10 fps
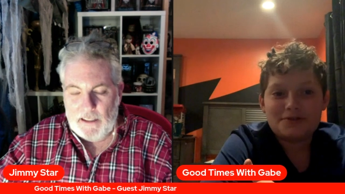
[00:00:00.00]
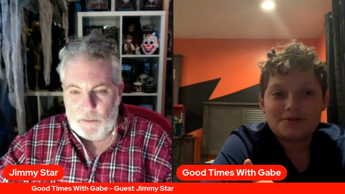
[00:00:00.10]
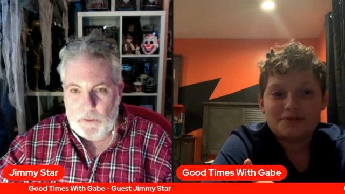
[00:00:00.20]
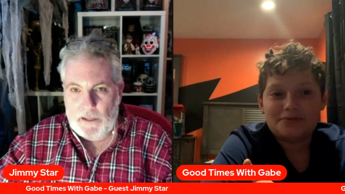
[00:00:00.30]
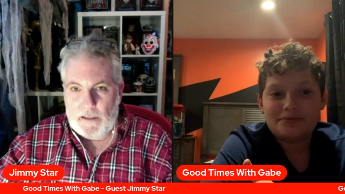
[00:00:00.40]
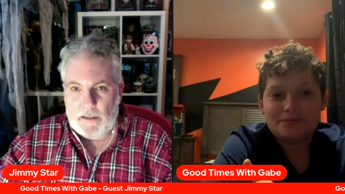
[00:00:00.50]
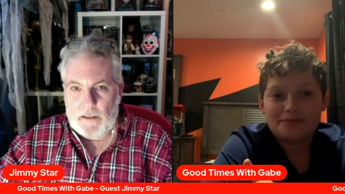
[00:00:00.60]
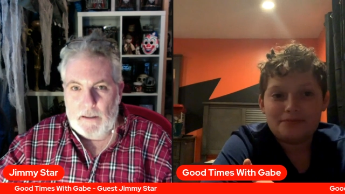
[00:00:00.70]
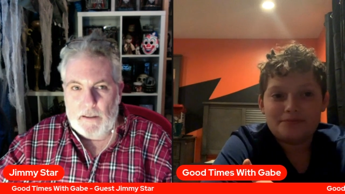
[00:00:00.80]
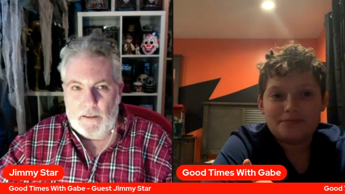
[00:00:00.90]
Speaker 1: He's playing
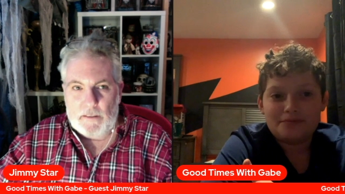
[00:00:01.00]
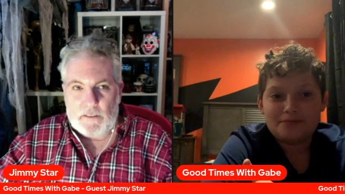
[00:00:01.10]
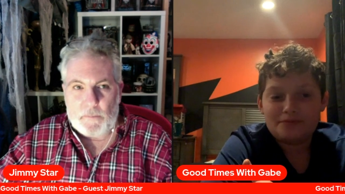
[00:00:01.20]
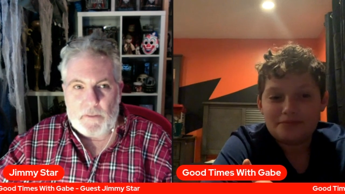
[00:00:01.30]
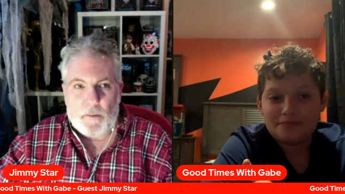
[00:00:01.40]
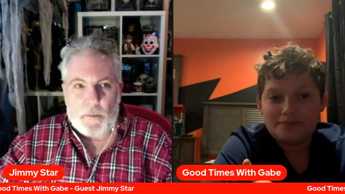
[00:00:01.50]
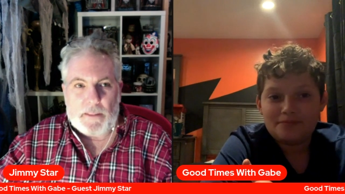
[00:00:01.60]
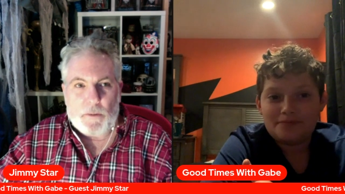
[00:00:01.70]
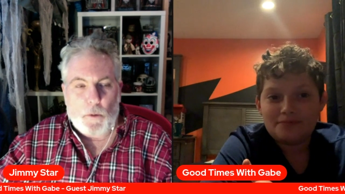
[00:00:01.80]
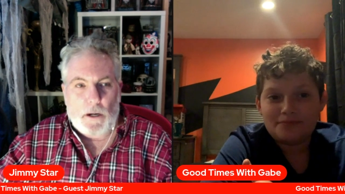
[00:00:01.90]
uh something
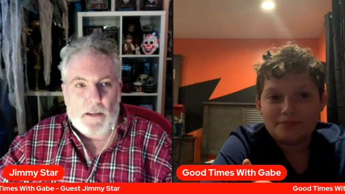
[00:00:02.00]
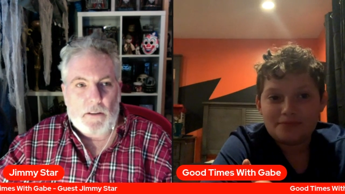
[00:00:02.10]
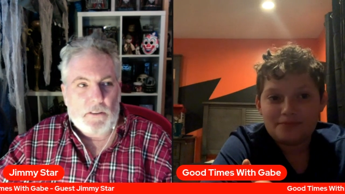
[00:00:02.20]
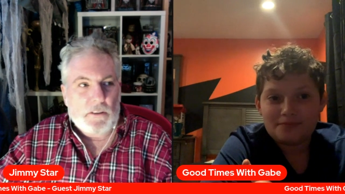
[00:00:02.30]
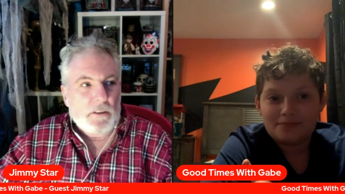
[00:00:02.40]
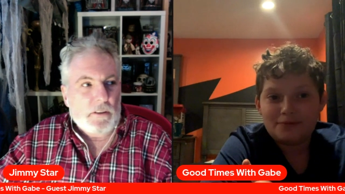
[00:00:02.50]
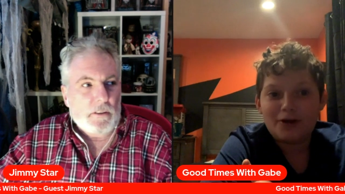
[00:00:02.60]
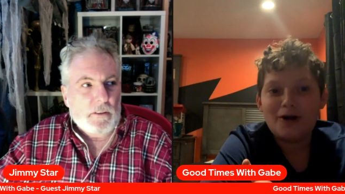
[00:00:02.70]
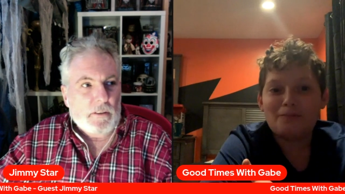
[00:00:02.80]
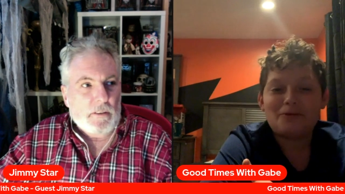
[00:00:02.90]
about the wild.
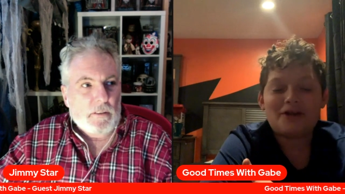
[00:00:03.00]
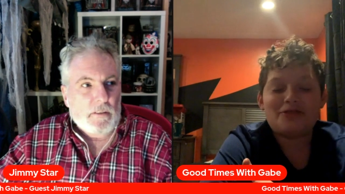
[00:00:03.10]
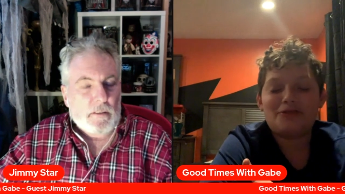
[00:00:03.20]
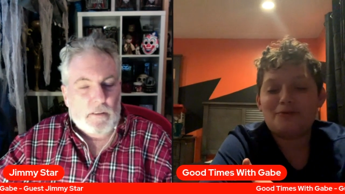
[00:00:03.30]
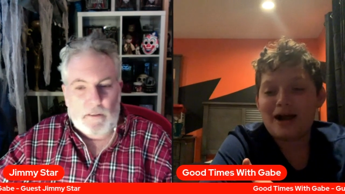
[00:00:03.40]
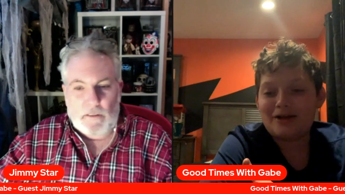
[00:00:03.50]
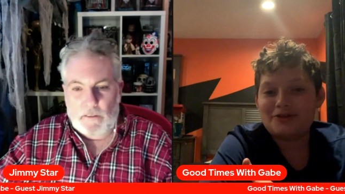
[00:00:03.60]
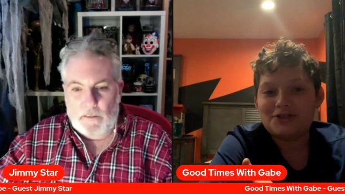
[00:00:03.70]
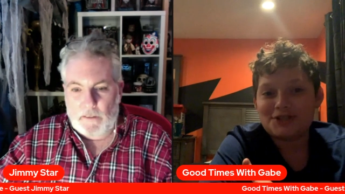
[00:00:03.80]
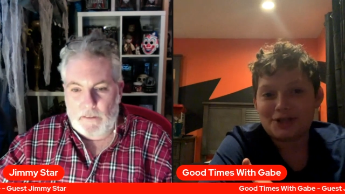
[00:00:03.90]
Speaker 2: Oh, Breath of the
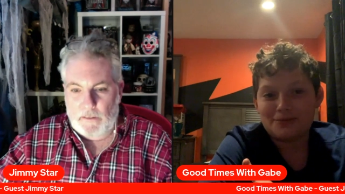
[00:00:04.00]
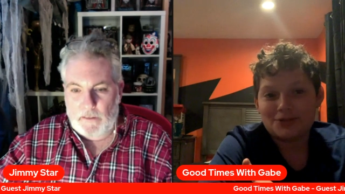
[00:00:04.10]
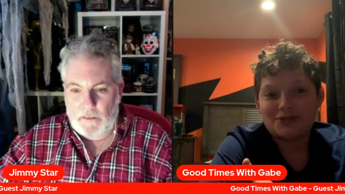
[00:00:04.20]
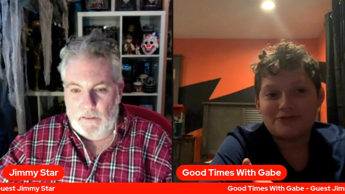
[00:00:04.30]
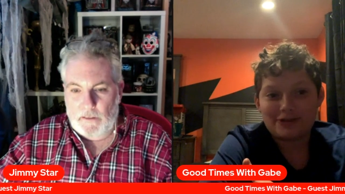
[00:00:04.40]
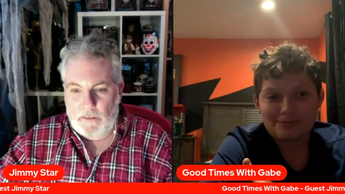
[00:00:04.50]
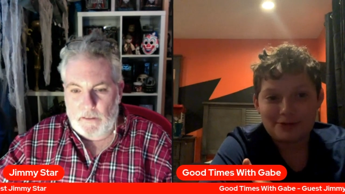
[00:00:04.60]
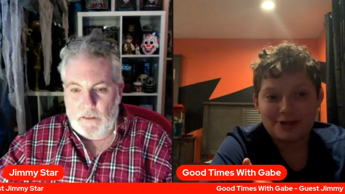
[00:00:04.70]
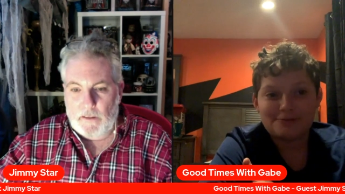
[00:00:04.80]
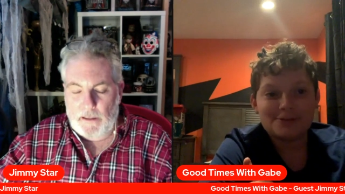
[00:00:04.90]
Wild is so much fun,
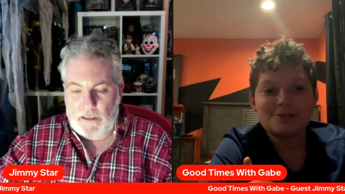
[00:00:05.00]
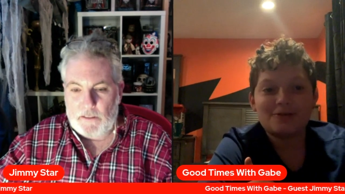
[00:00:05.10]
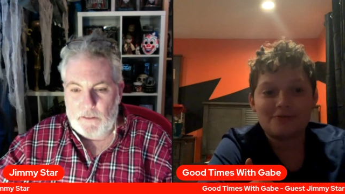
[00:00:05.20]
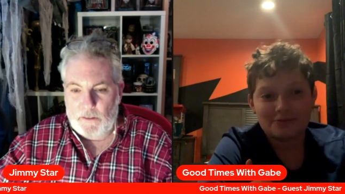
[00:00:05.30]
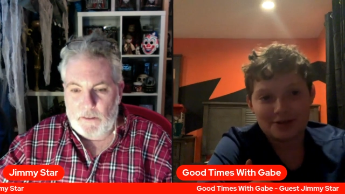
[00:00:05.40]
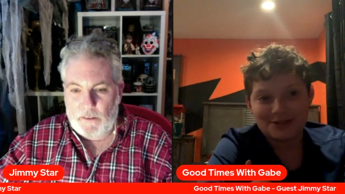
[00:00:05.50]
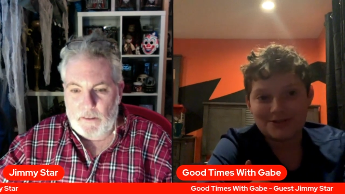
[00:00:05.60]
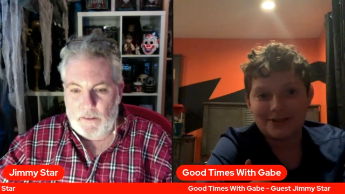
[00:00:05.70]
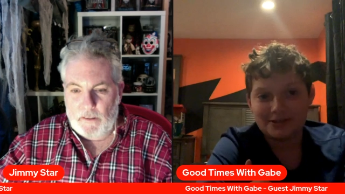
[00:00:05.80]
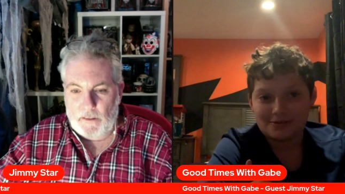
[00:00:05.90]
but yeah. it's so
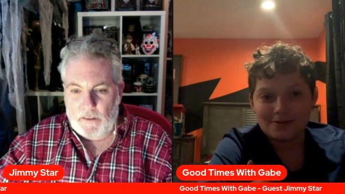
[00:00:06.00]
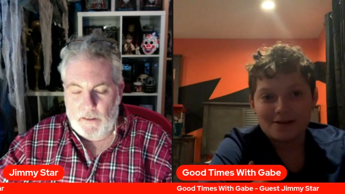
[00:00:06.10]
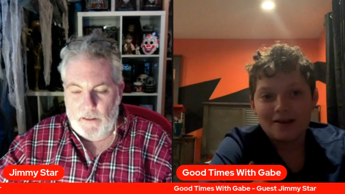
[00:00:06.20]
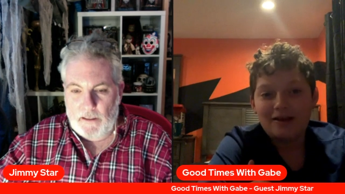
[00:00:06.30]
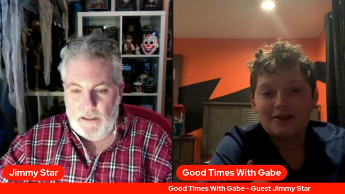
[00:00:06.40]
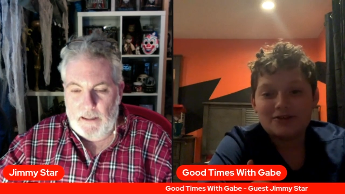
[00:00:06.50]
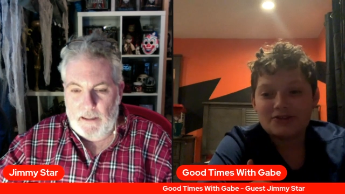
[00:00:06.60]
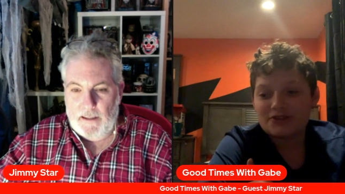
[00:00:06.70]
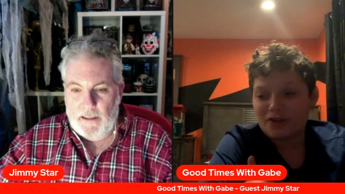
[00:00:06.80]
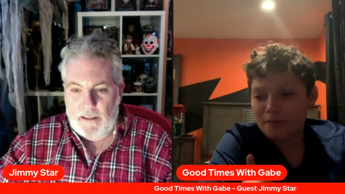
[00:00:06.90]
frustrating
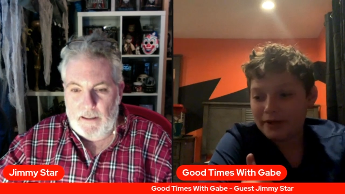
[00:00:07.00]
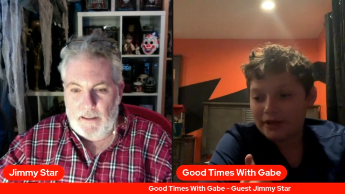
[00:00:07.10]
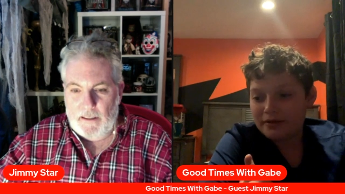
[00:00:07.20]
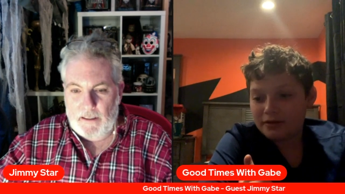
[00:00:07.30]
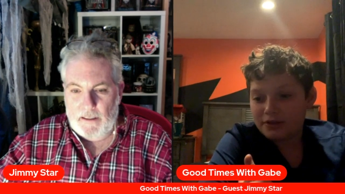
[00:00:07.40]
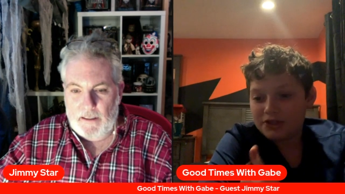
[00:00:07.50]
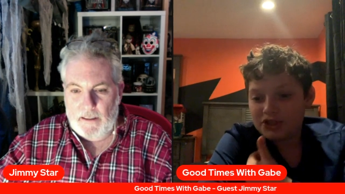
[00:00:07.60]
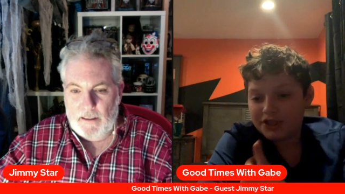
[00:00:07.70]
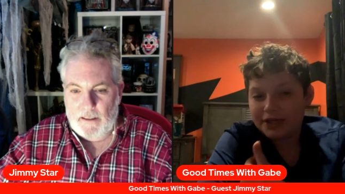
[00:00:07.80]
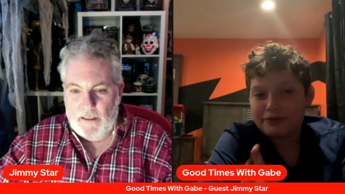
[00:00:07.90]
because there's so many
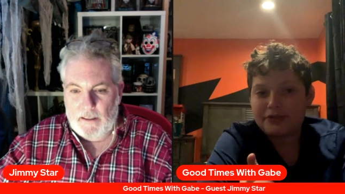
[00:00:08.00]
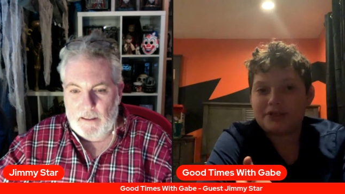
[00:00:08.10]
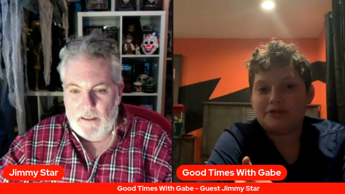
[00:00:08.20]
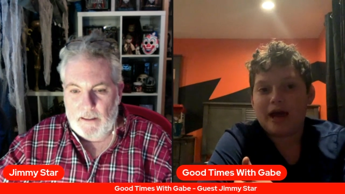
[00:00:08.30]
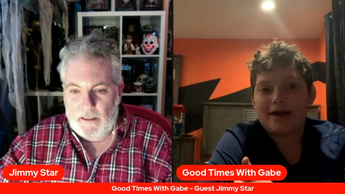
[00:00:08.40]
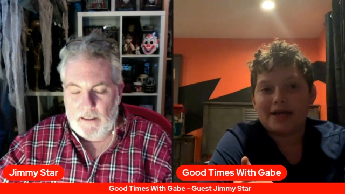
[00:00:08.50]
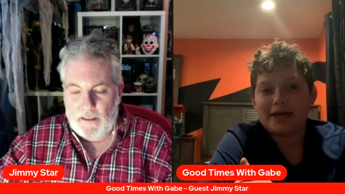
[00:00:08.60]
secrets in that